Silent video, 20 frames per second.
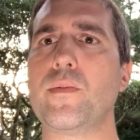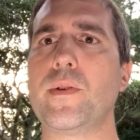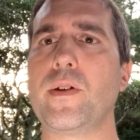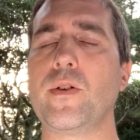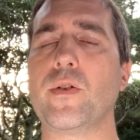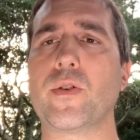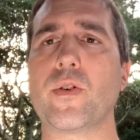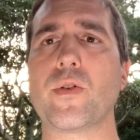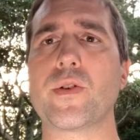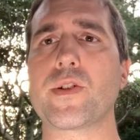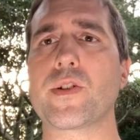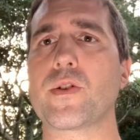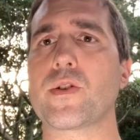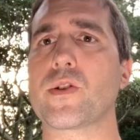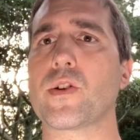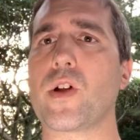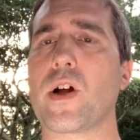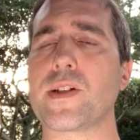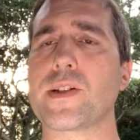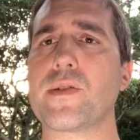you'll notice there's
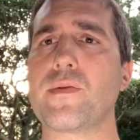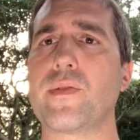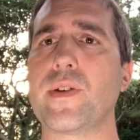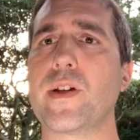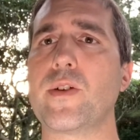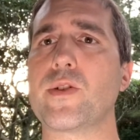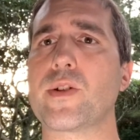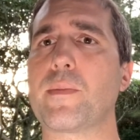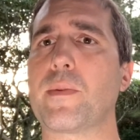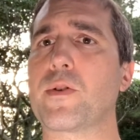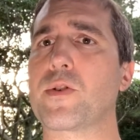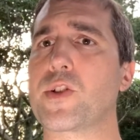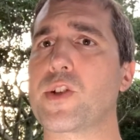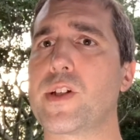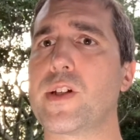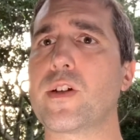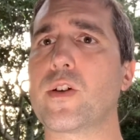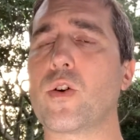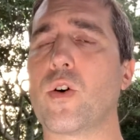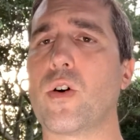lots of videos about
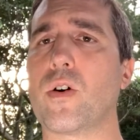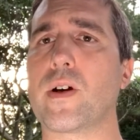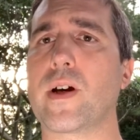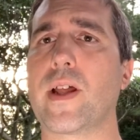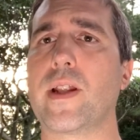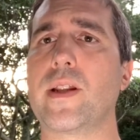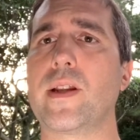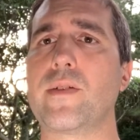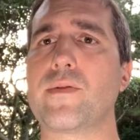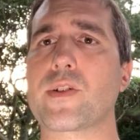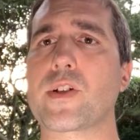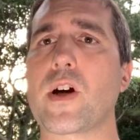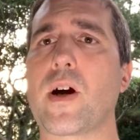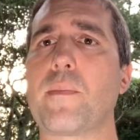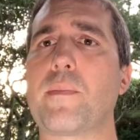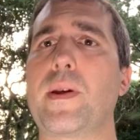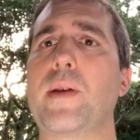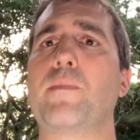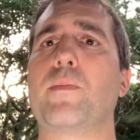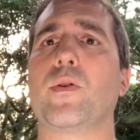Qi Gong, and it's got
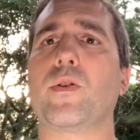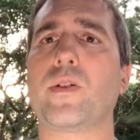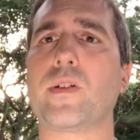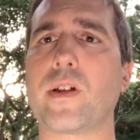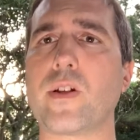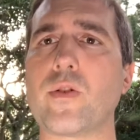people,